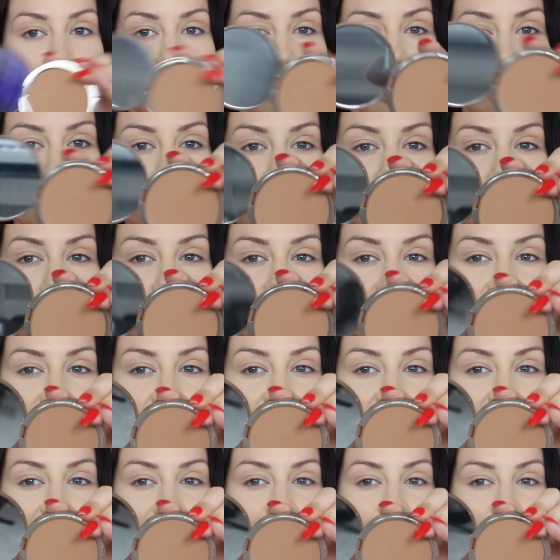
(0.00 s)
the look of
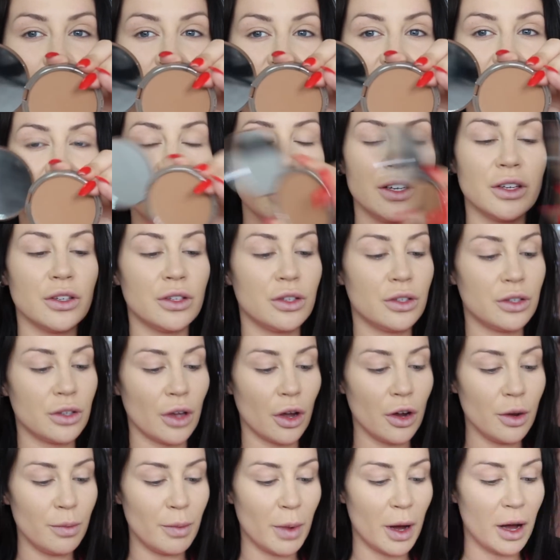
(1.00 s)
this deep shade
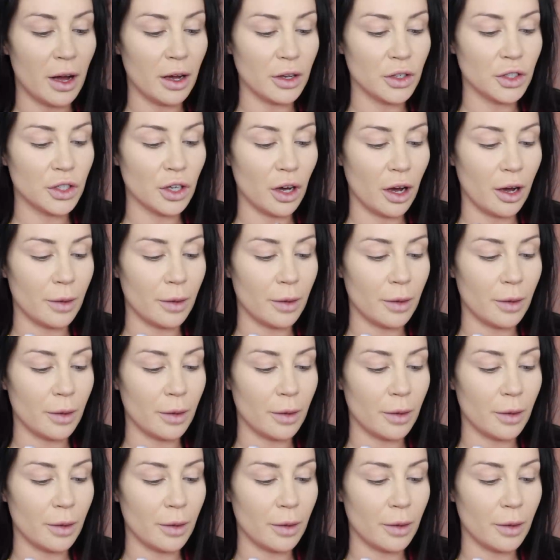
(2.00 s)
so much.